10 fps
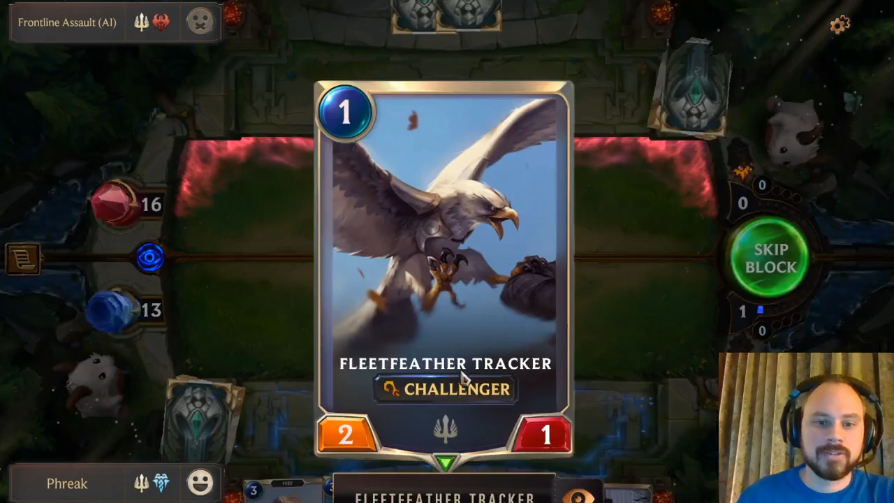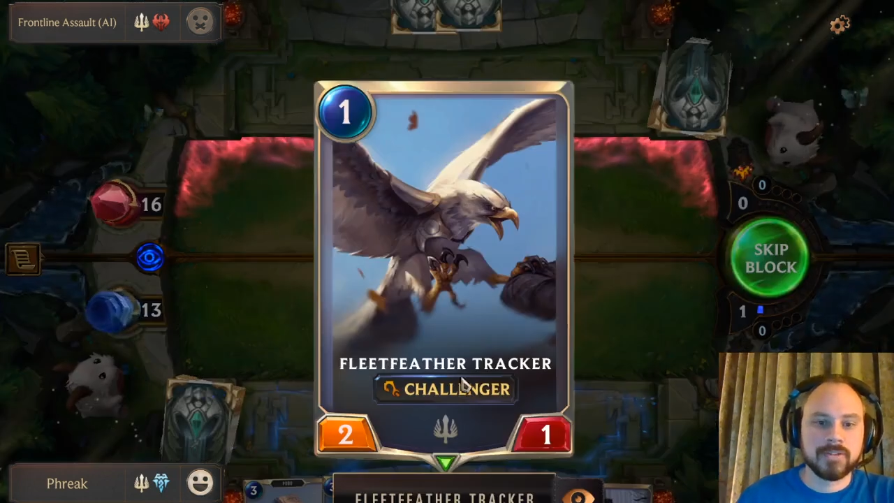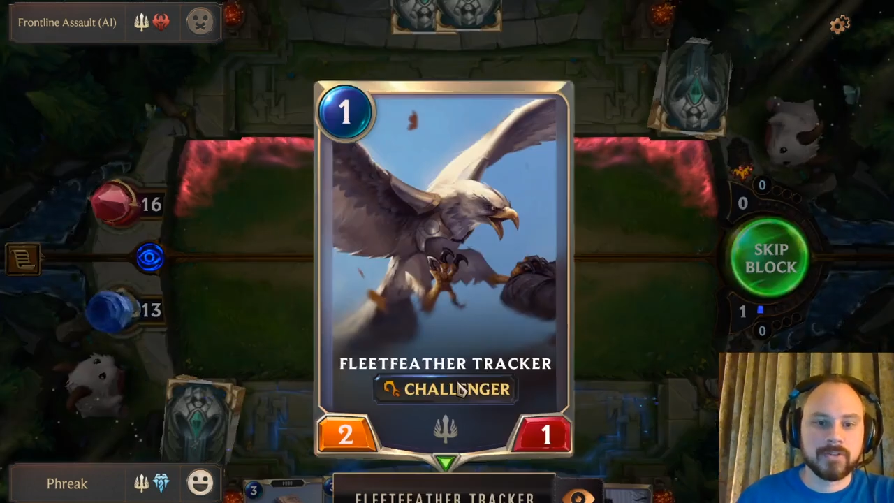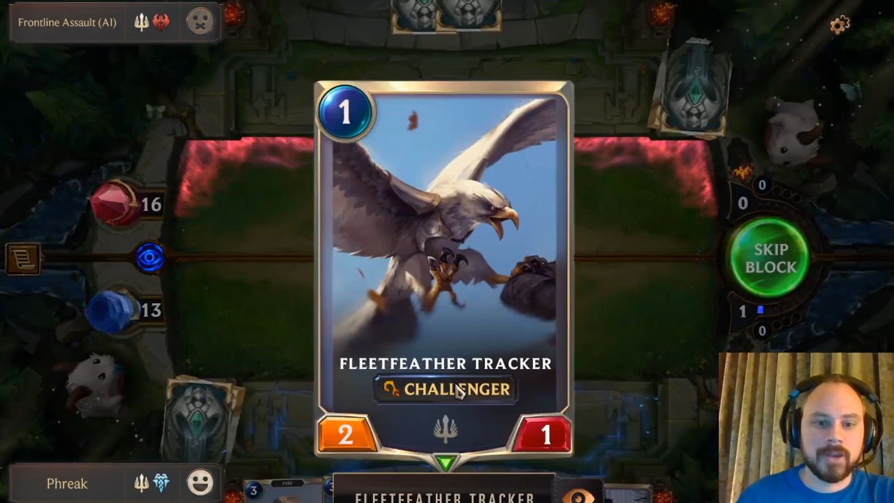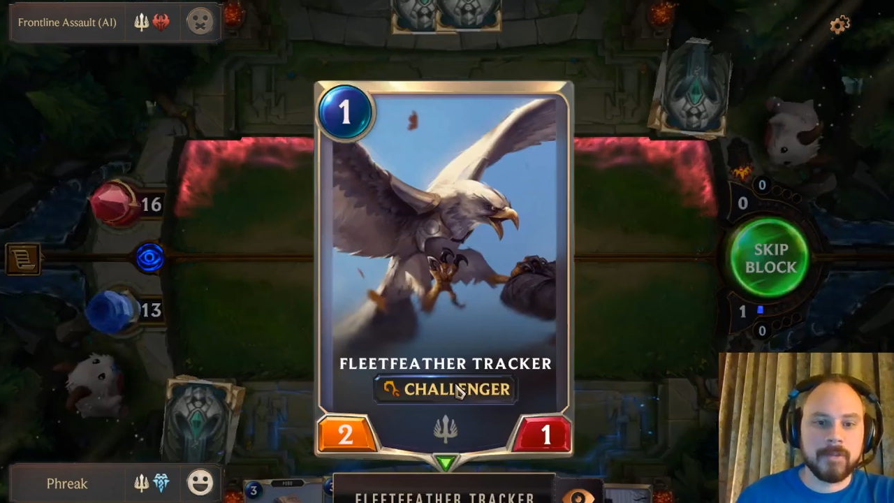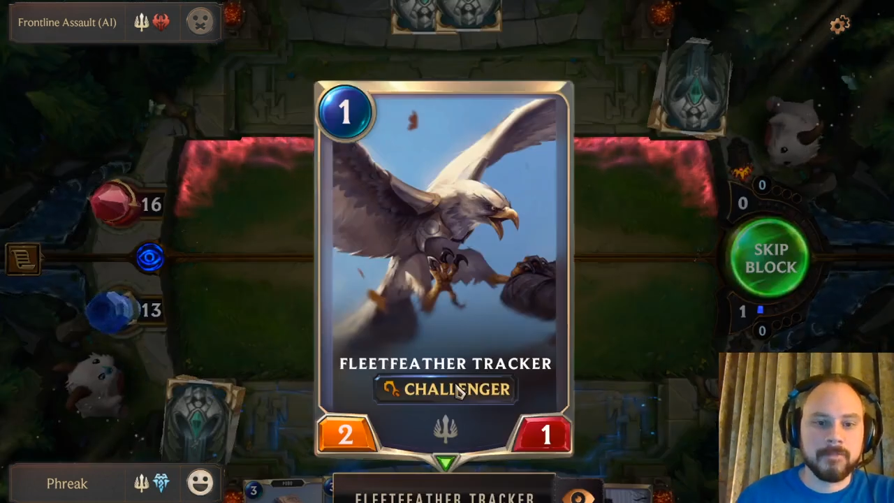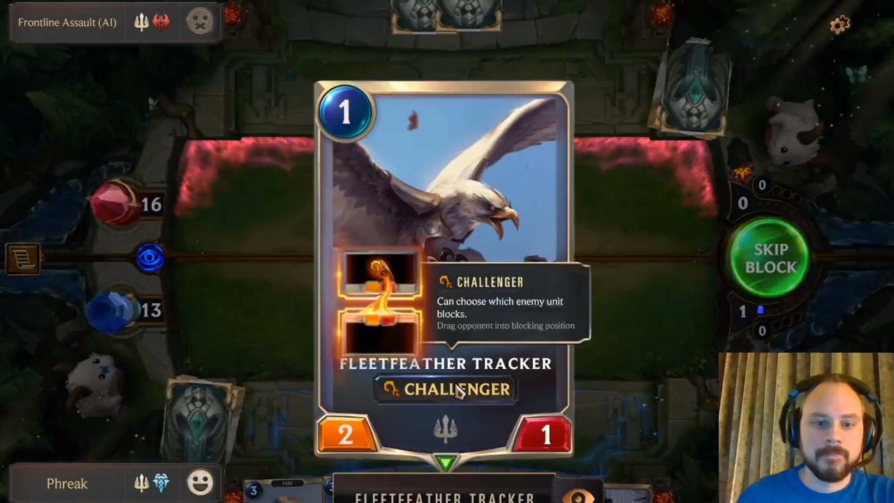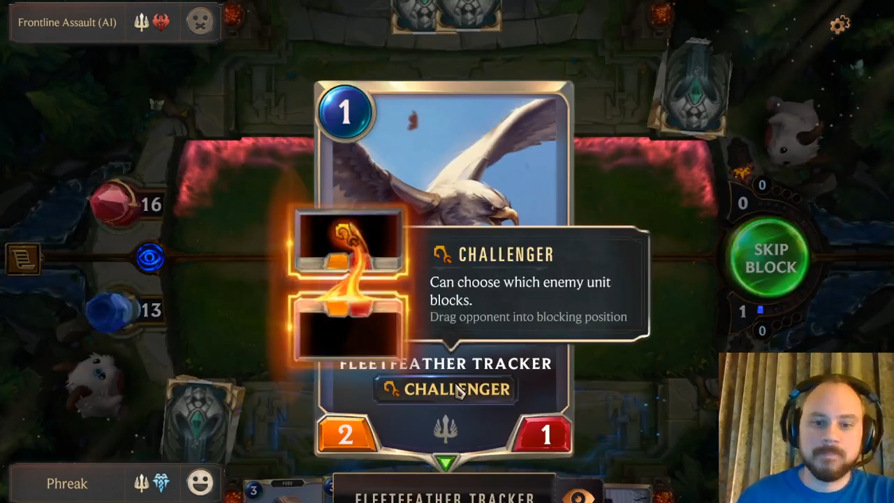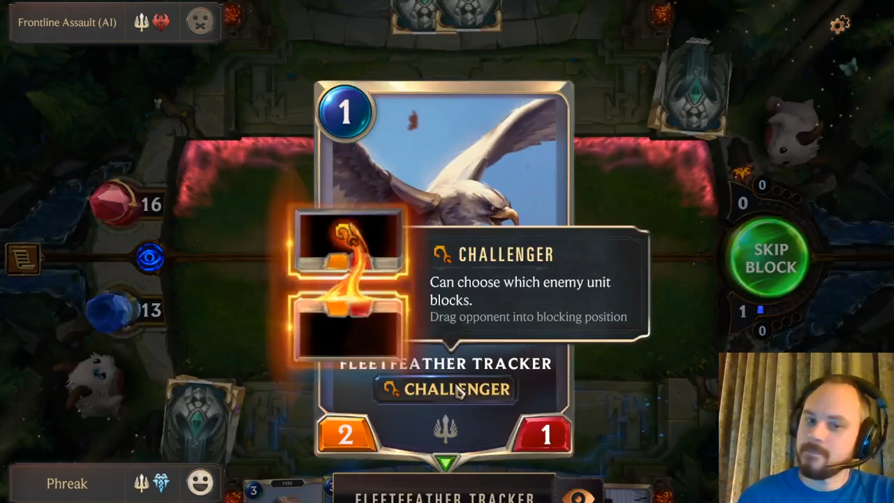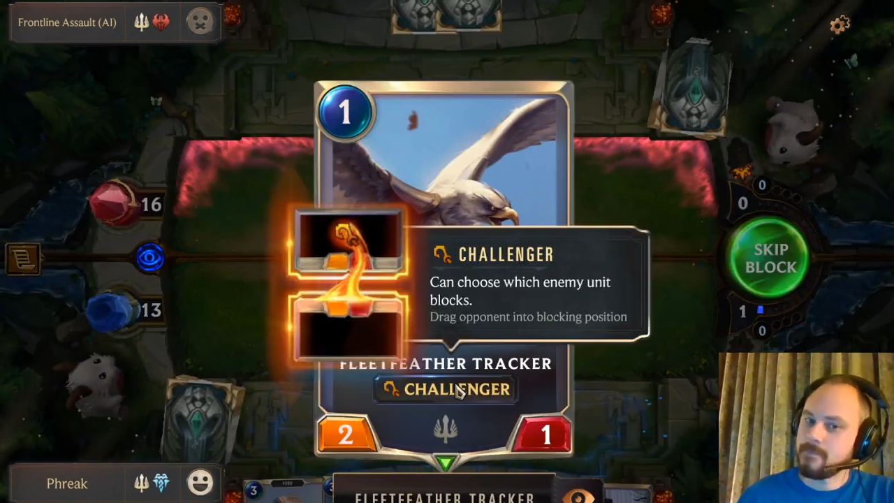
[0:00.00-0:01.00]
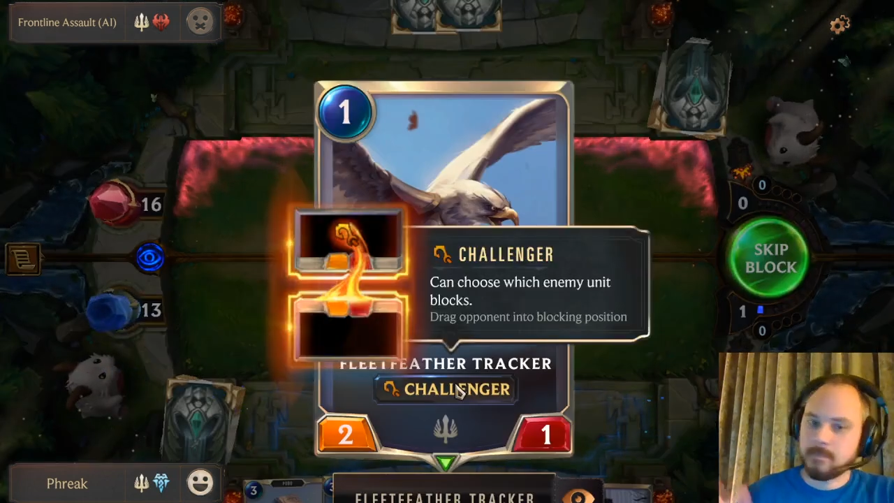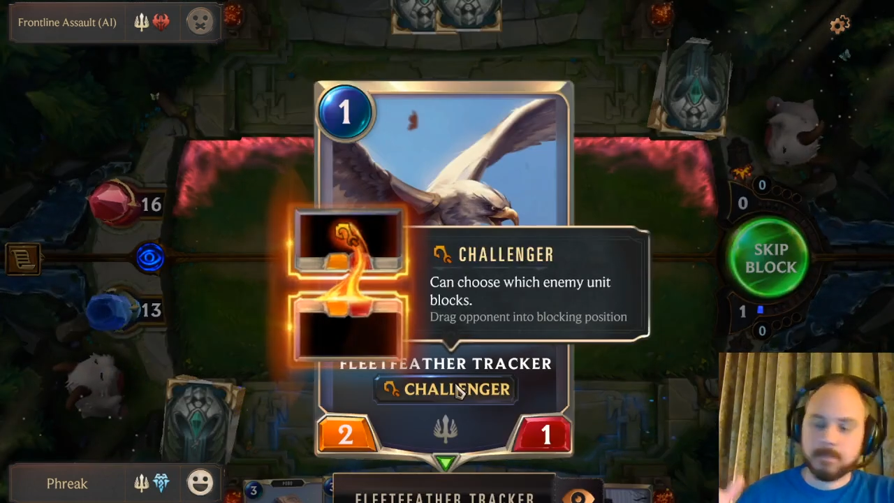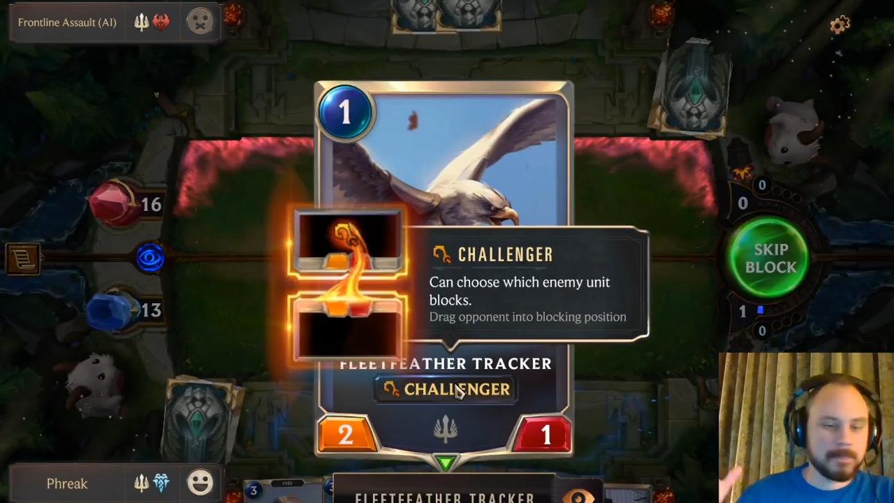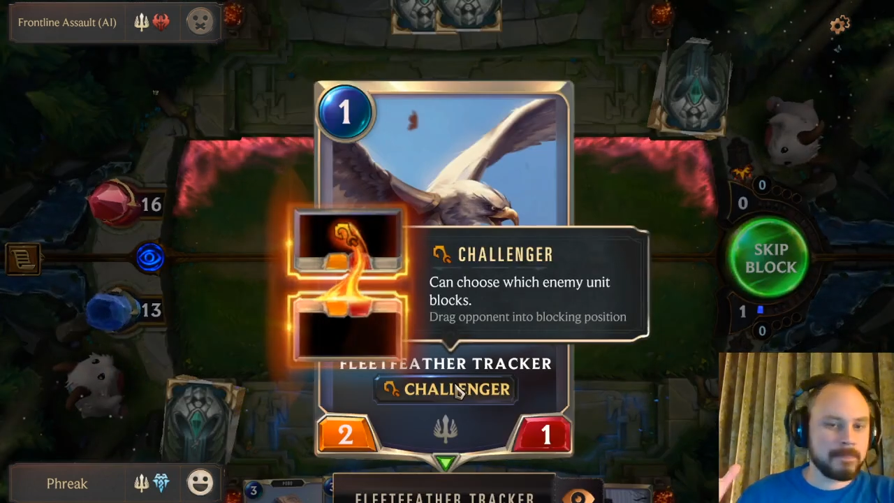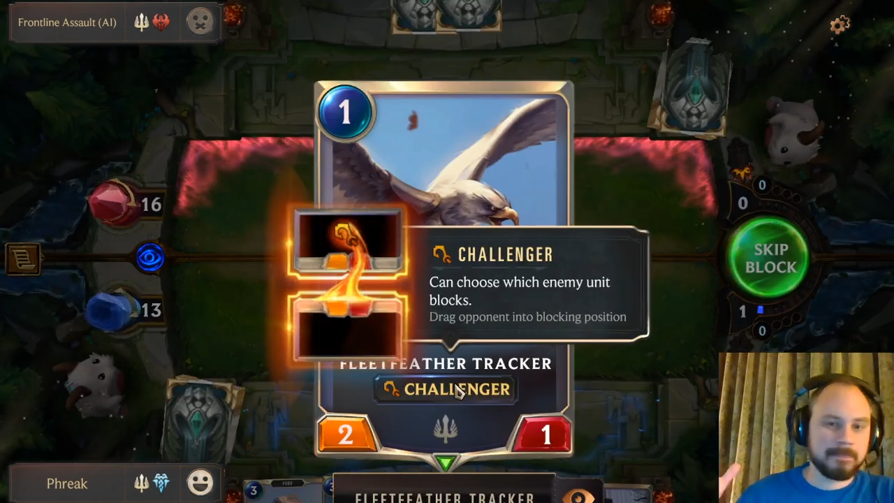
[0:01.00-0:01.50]
right?
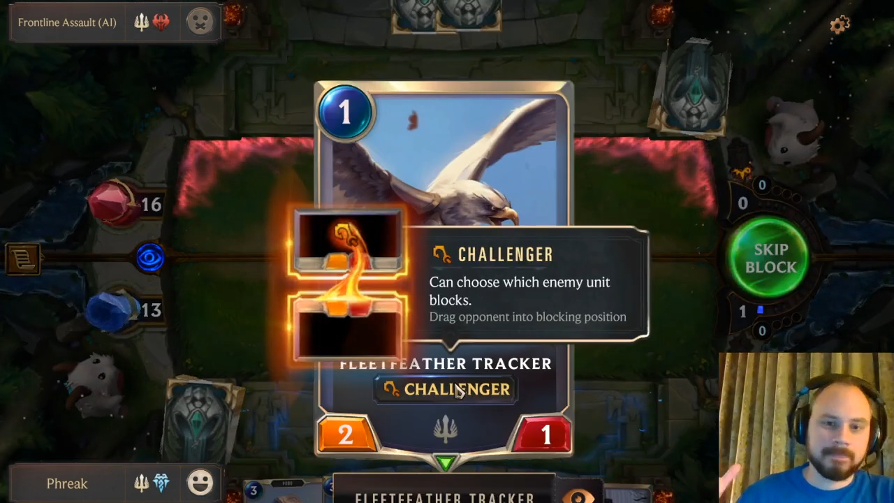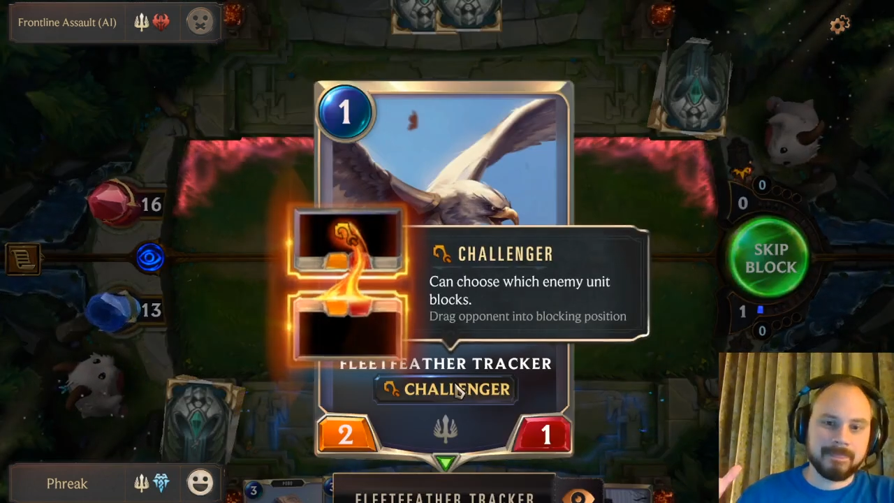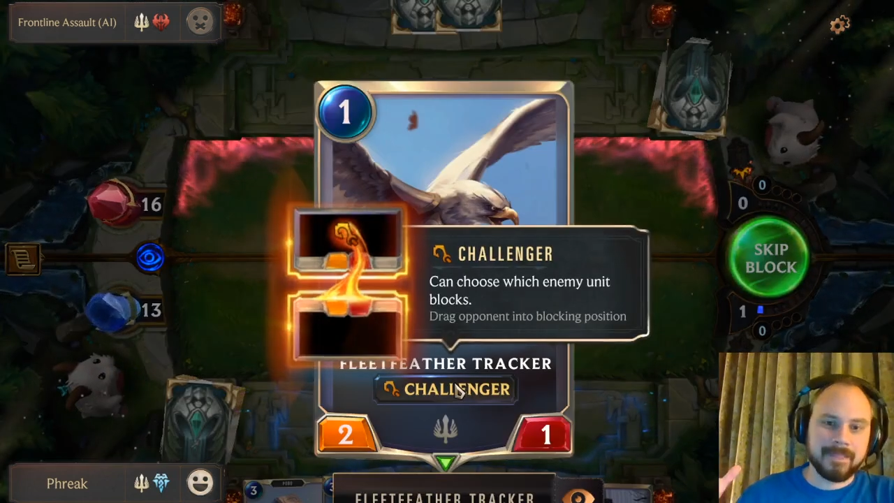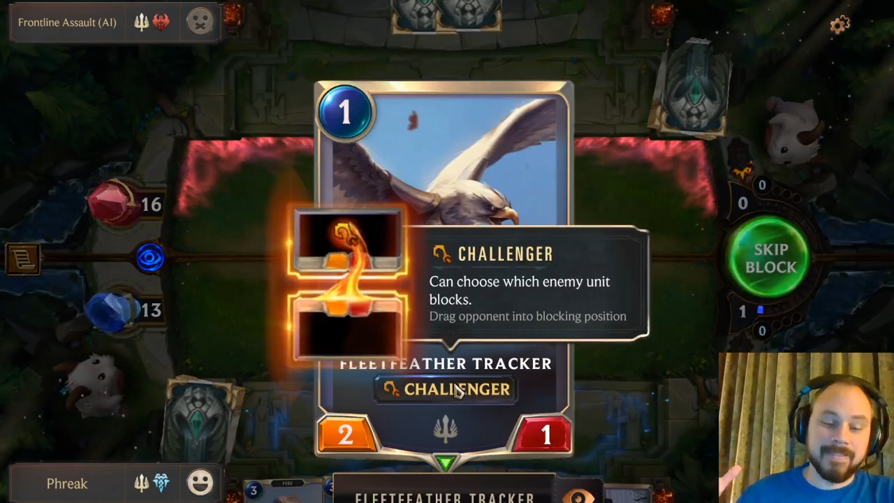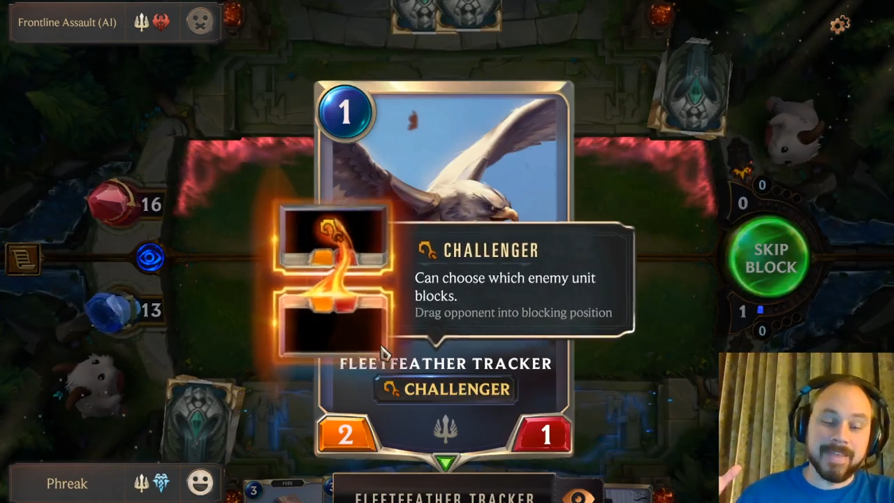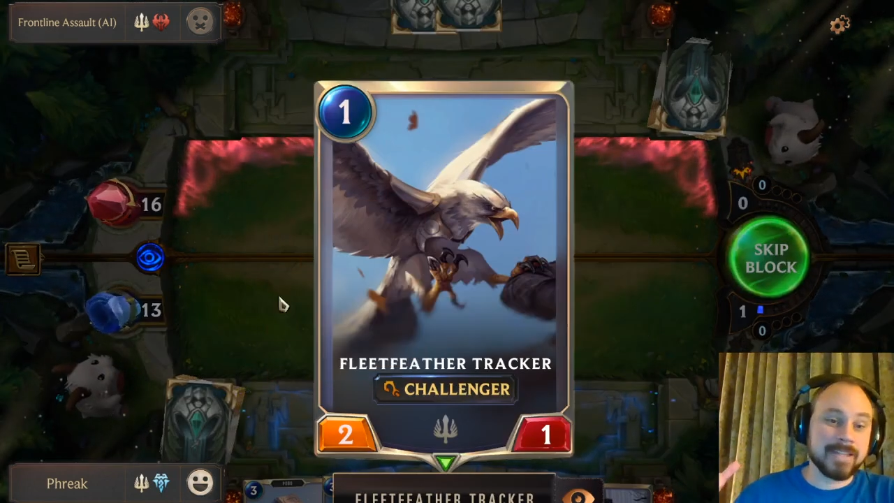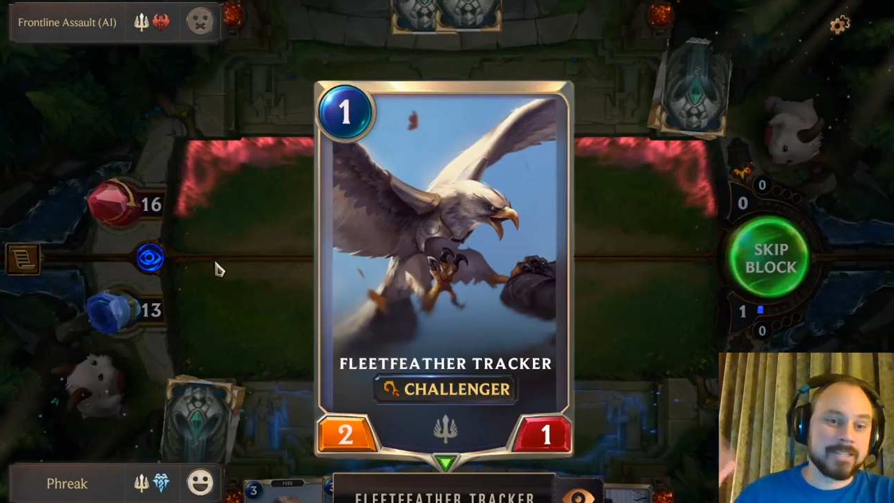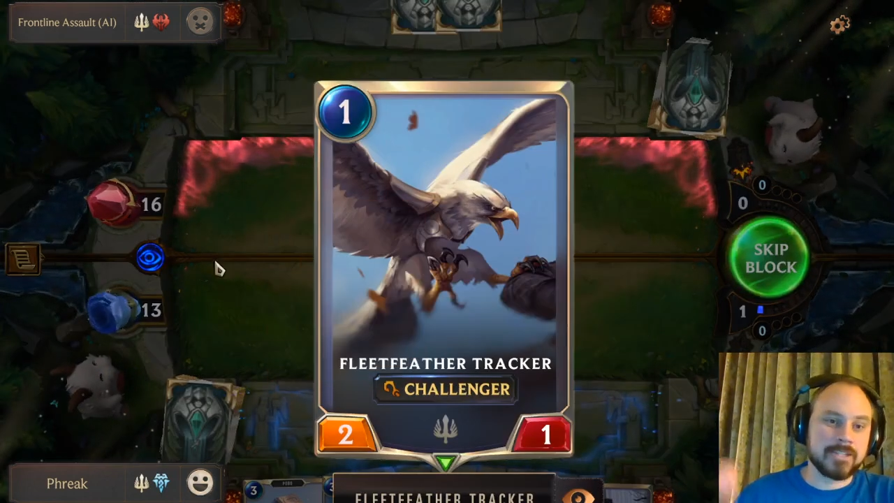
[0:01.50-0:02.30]
They get to